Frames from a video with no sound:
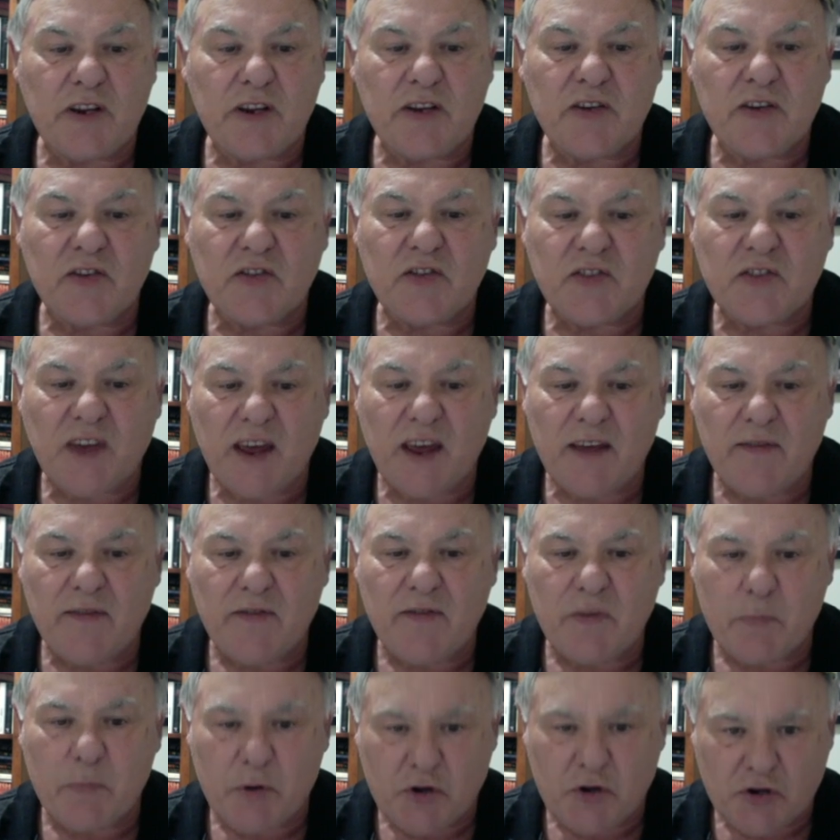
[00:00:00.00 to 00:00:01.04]
to save
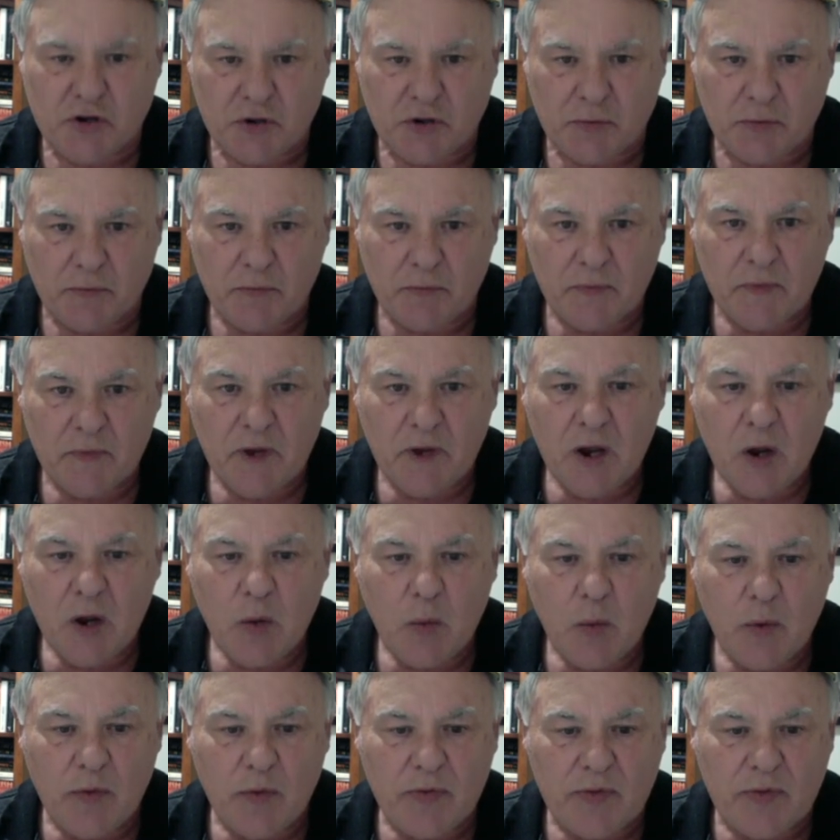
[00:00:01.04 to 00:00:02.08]
the bishop
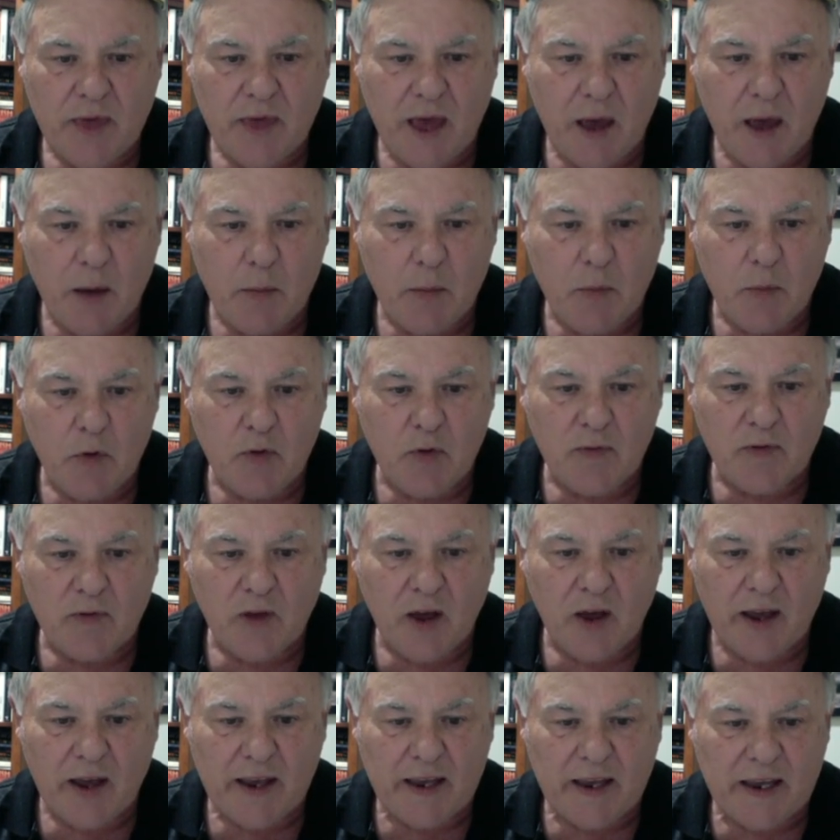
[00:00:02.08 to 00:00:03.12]
with a move
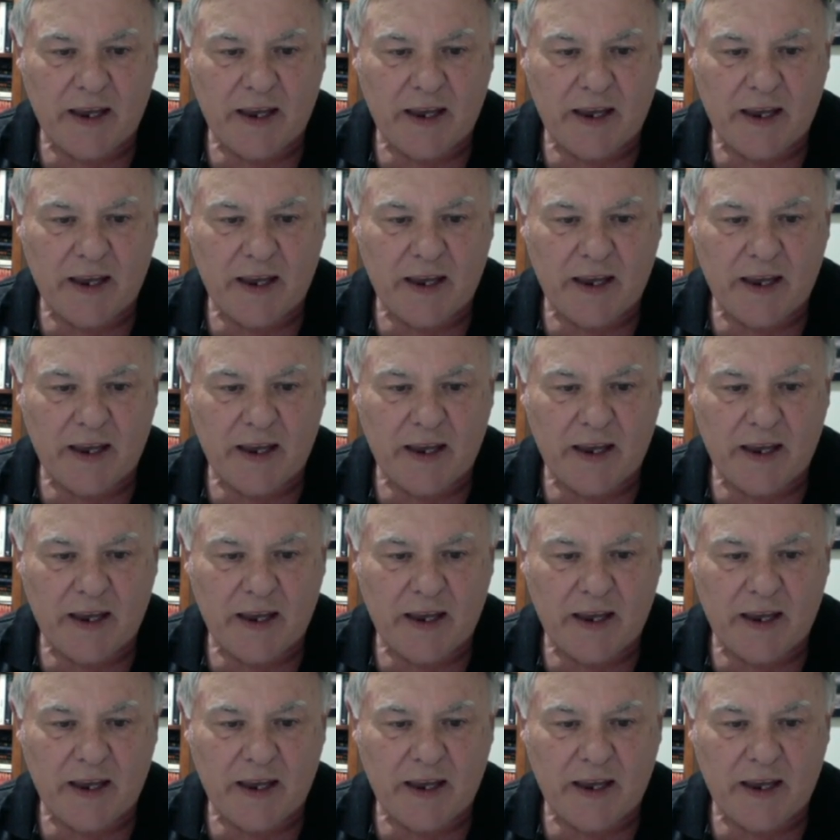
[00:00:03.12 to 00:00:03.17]
like